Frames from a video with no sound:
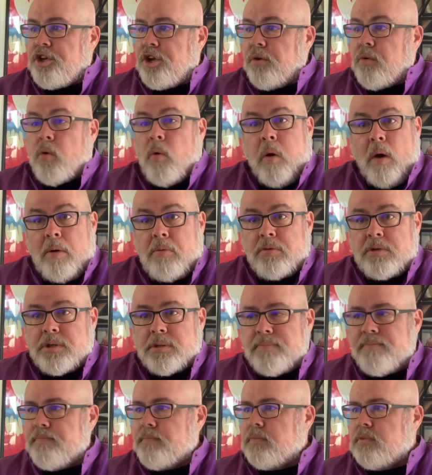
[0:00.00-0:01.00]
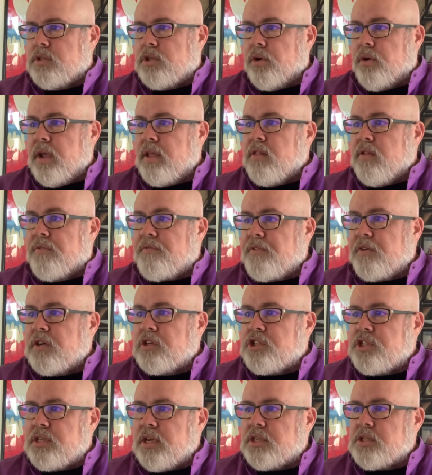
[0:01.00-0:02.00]
Quote, during the
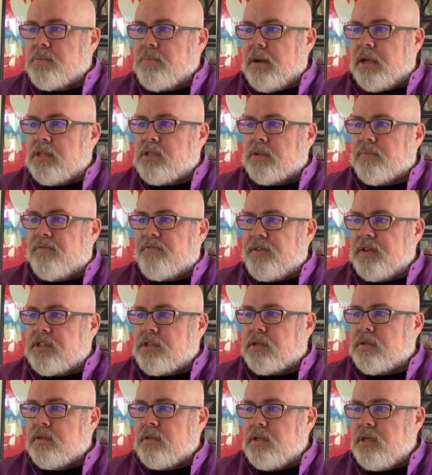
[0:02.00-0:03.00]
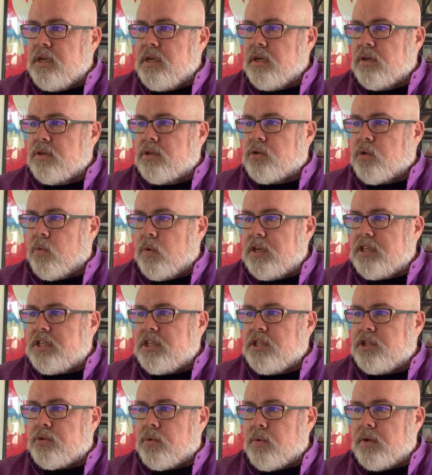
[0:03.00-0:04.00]
first 6 months of fiscal year
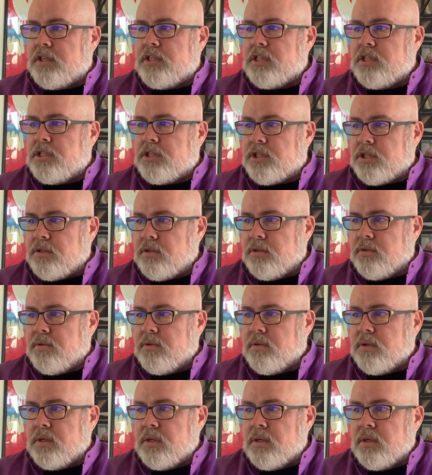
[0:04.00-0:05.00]
2022,